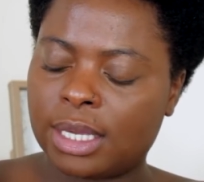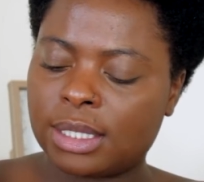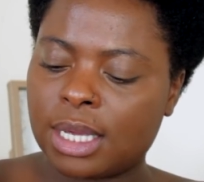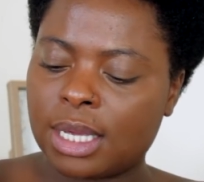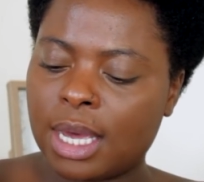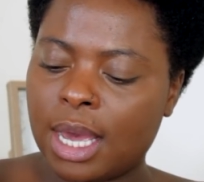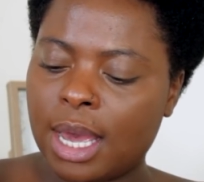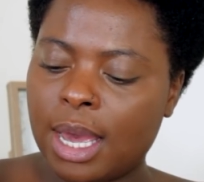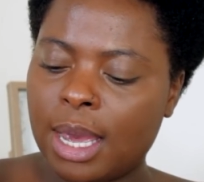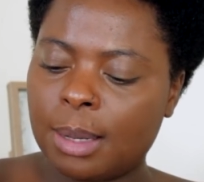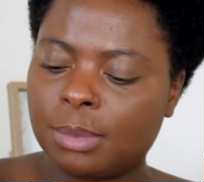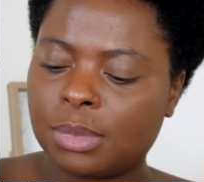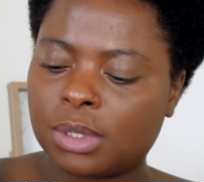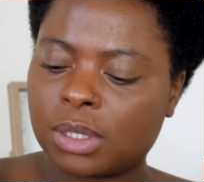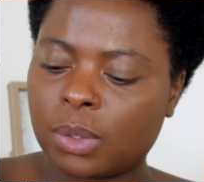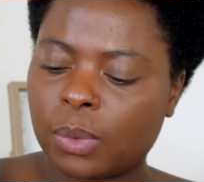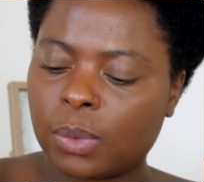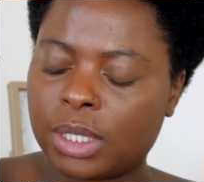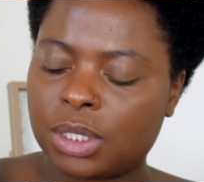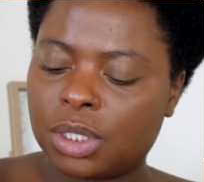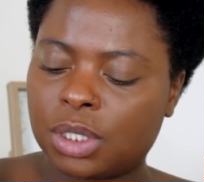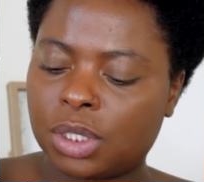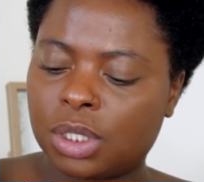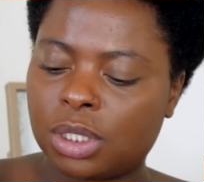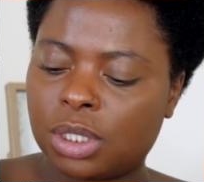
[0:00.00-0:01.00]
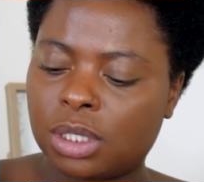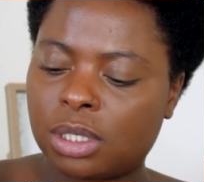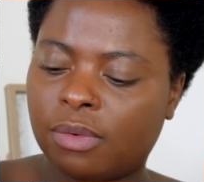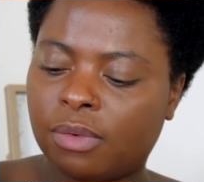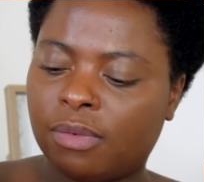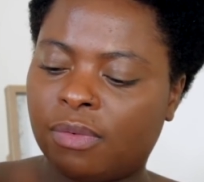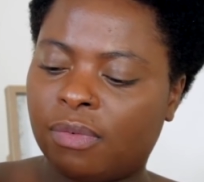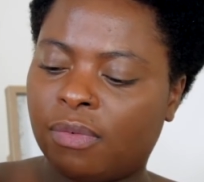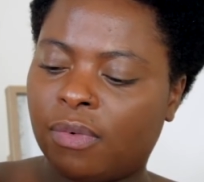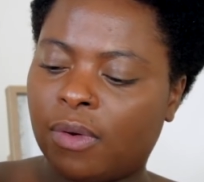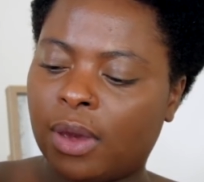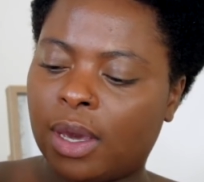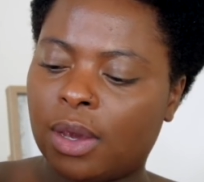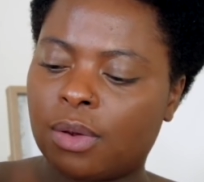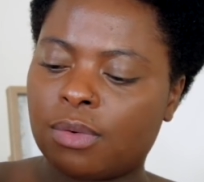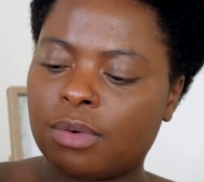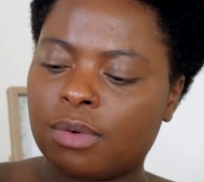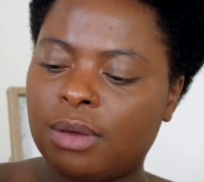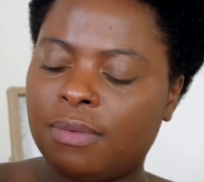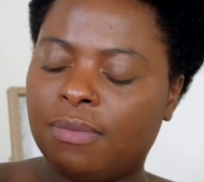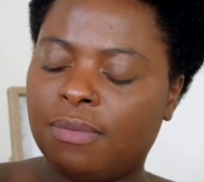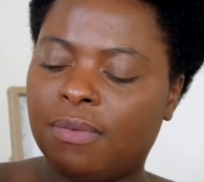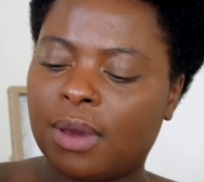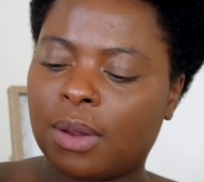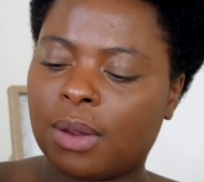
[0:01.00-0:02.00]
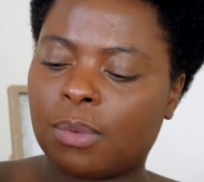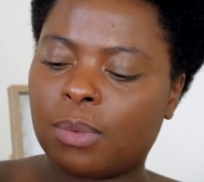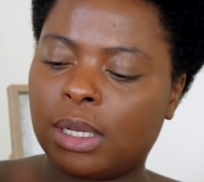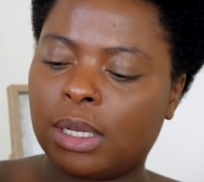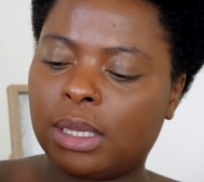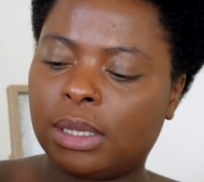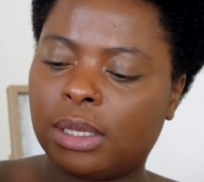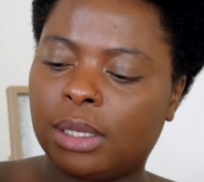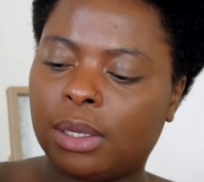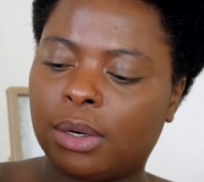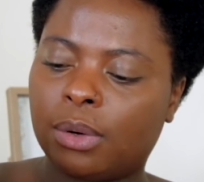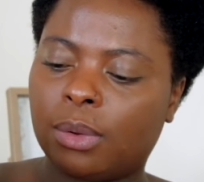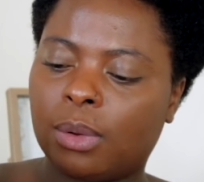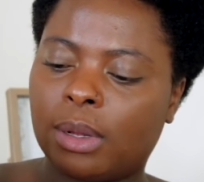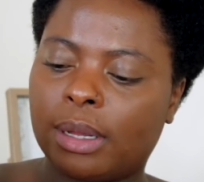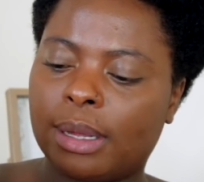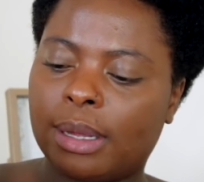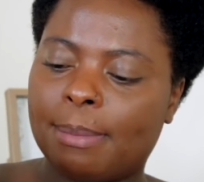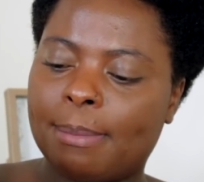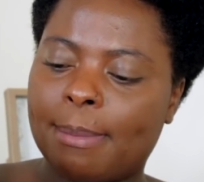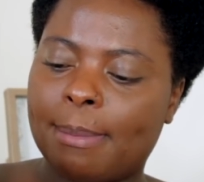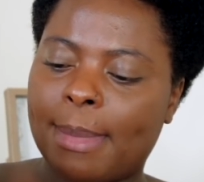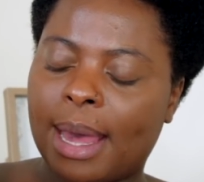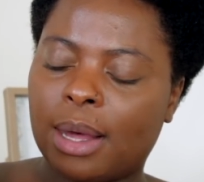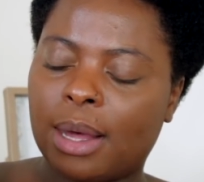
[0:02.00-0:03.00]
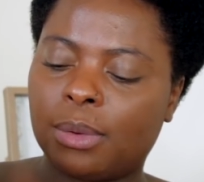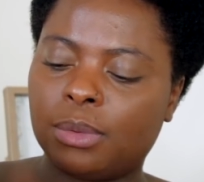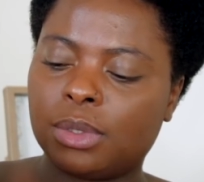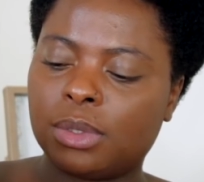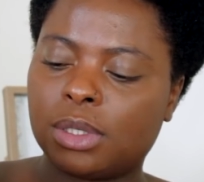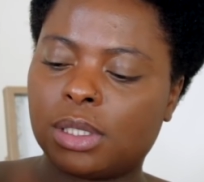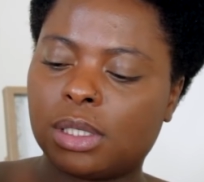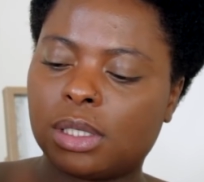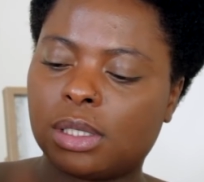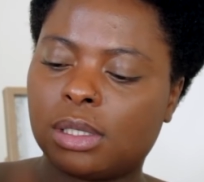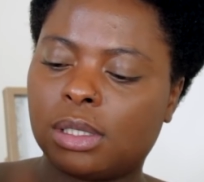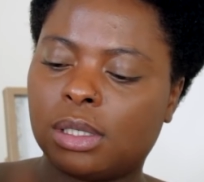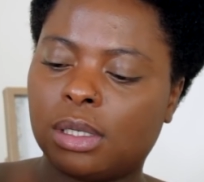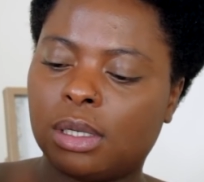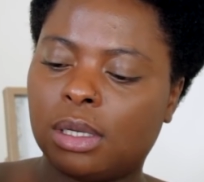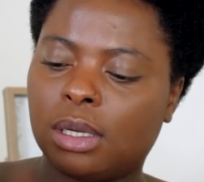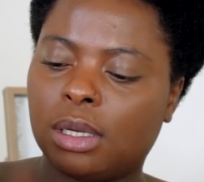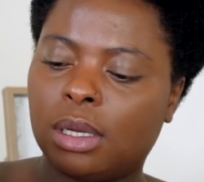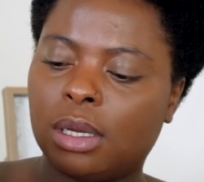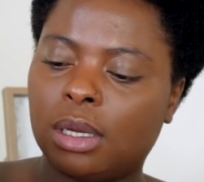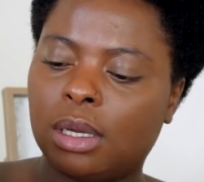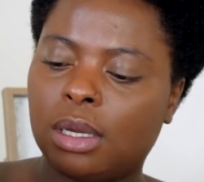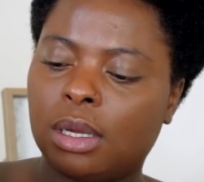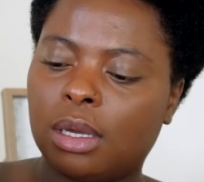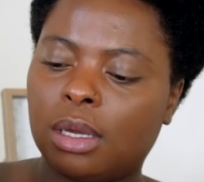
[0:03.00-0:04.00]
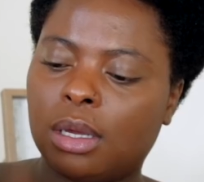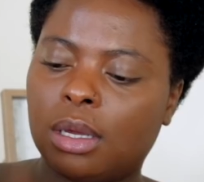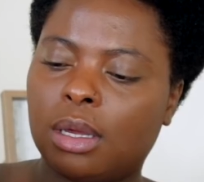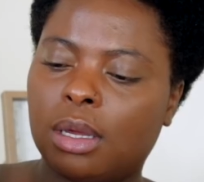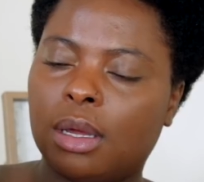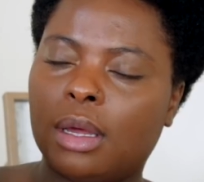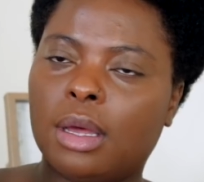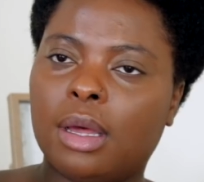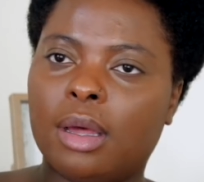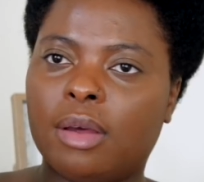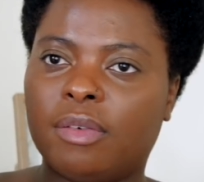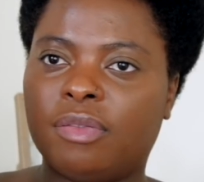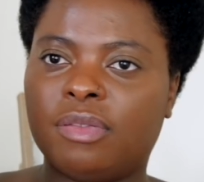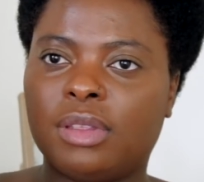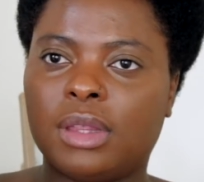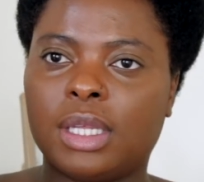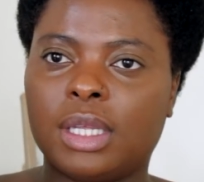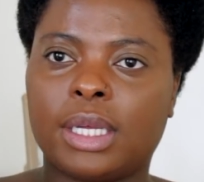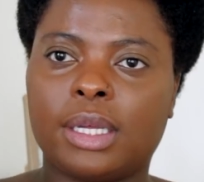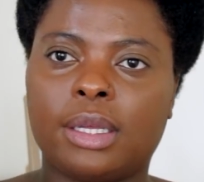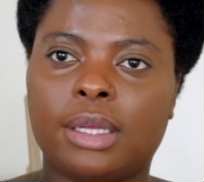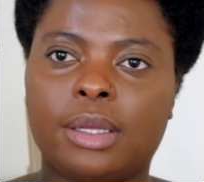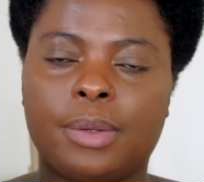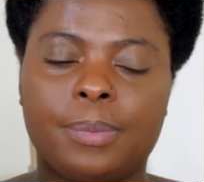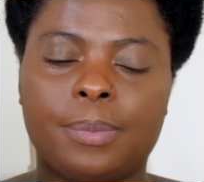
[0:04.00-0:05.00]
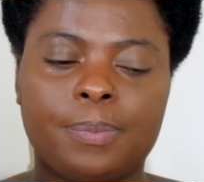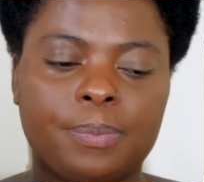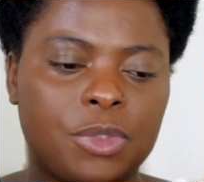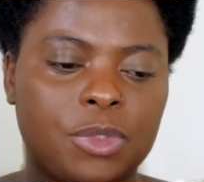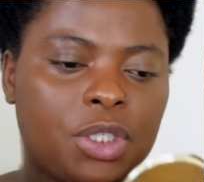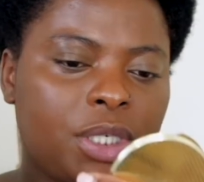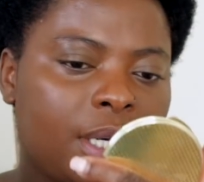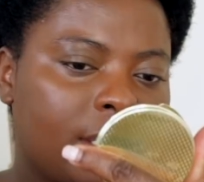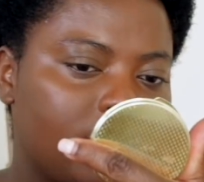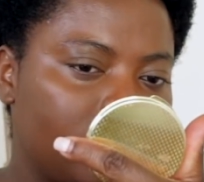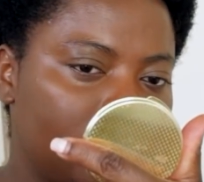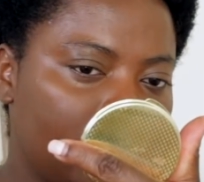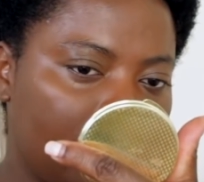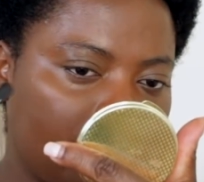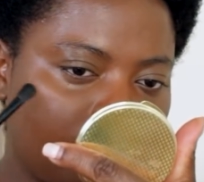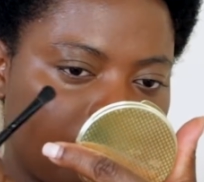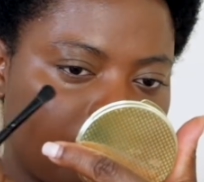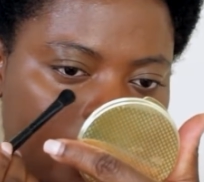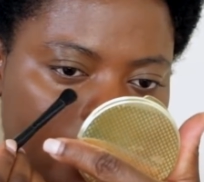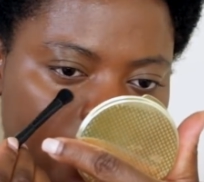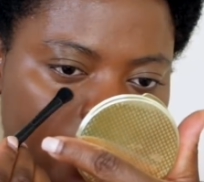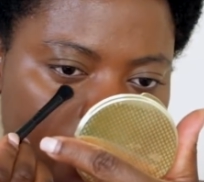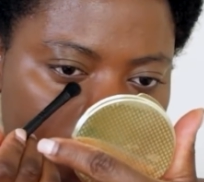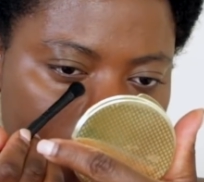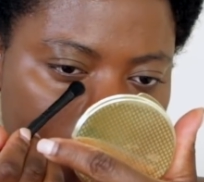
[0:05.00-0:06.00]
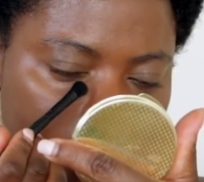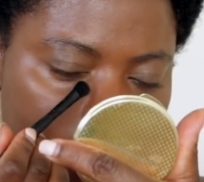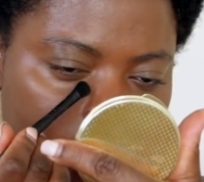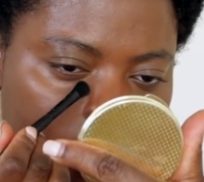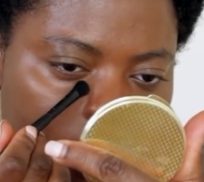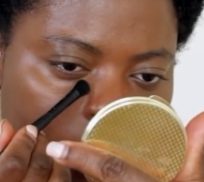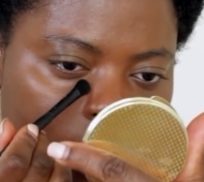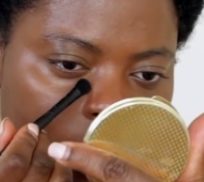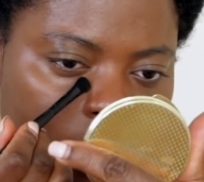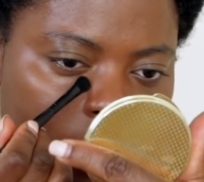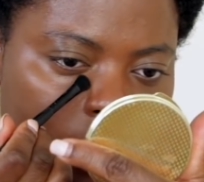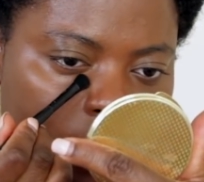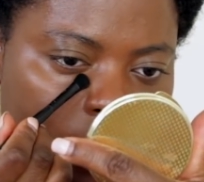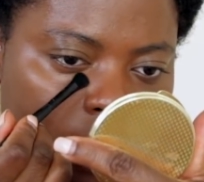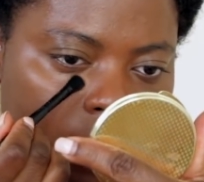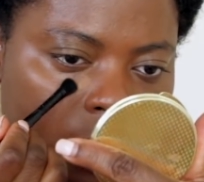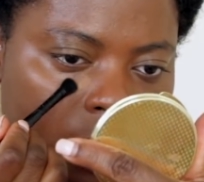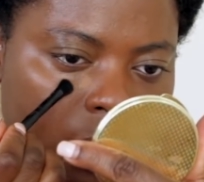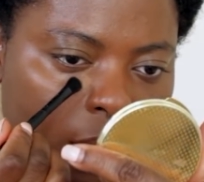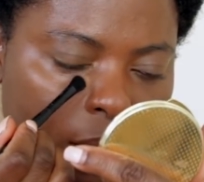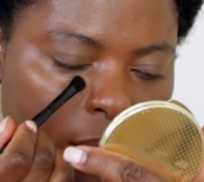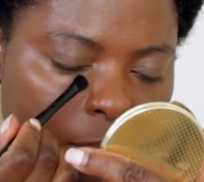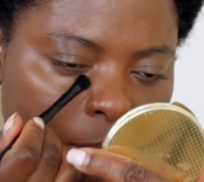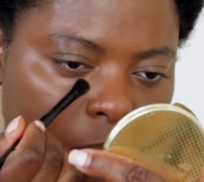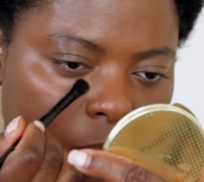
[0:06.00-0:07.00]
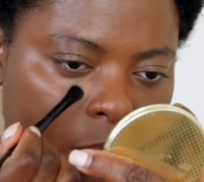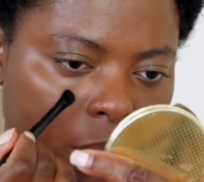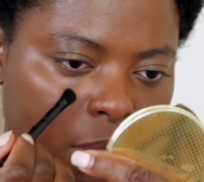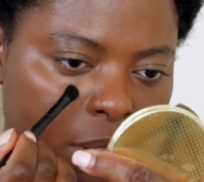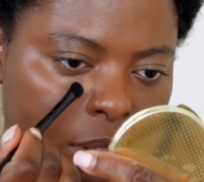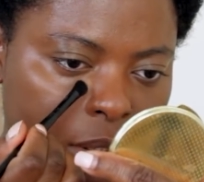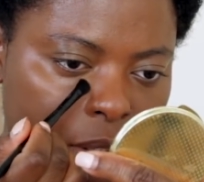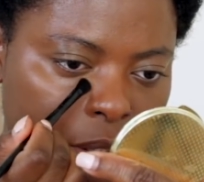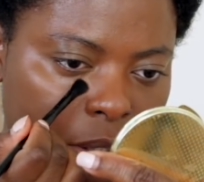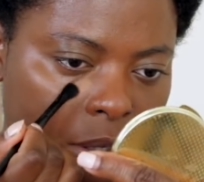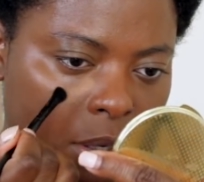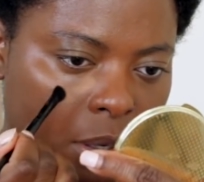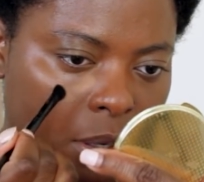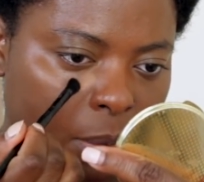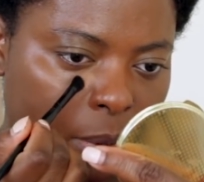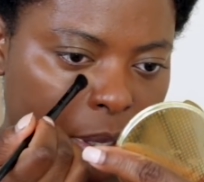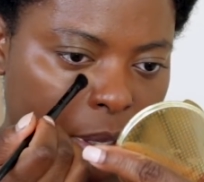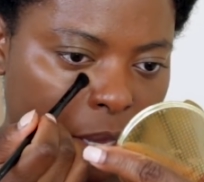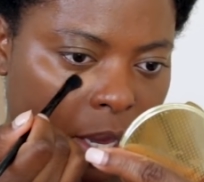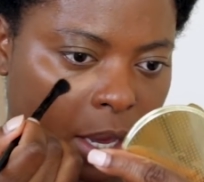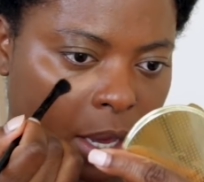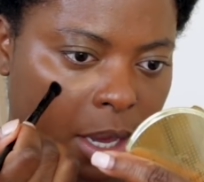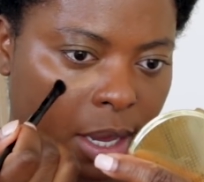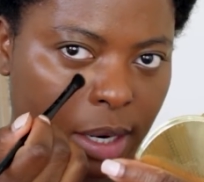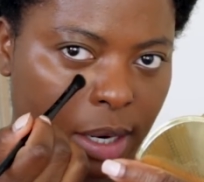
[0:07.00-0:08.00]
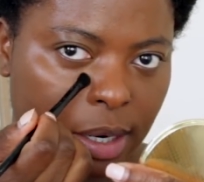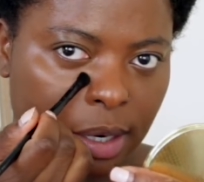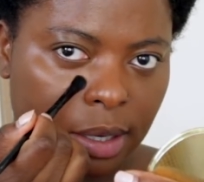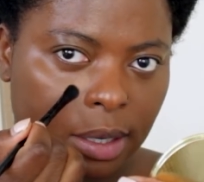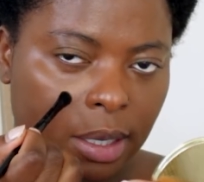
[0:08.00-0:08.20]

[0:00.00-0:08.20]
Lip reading: I'm just going to use a very, very little amount of the Chestnut first, and I'm going to go ahead.